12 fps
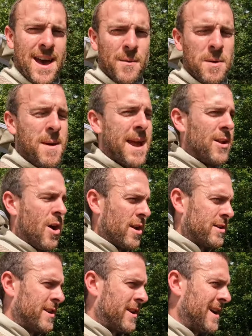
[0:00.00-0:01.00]
We may
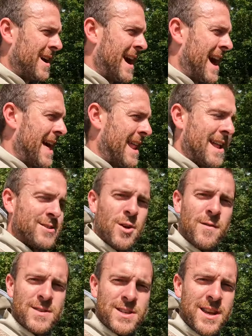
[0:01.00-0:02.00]
not. And our ad's
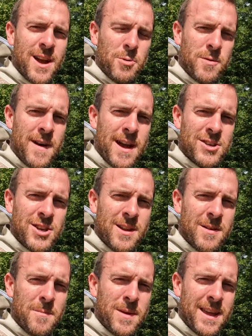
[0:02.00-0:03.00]
obviously out of
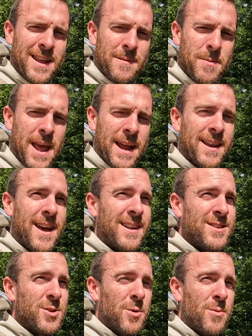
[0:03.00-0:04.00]
action being
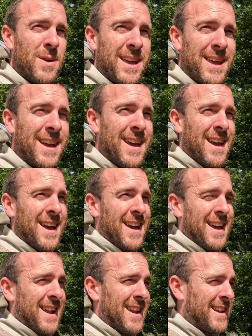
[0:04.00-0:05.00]
pregnant, so we
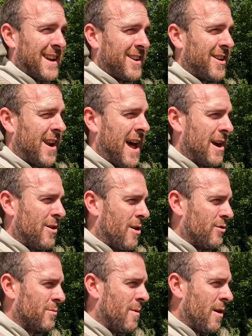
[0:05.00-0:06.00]
need a crack
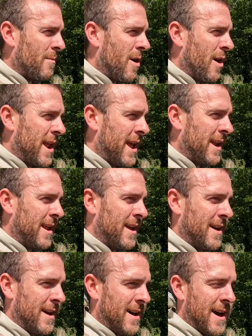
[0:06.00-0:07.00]
on tomorrow morning.
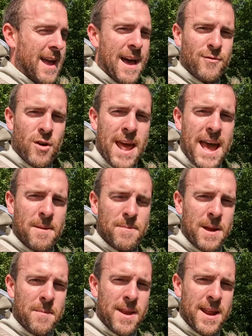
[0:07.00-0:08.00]
I have got help
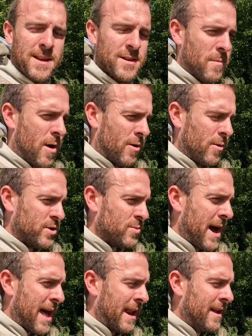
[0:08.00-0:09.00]
coming in tomorrow as
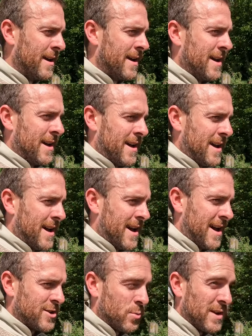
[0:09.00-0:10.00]
well,
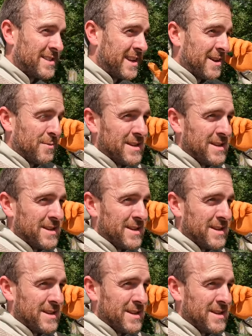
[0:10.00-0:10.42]
so we'll see.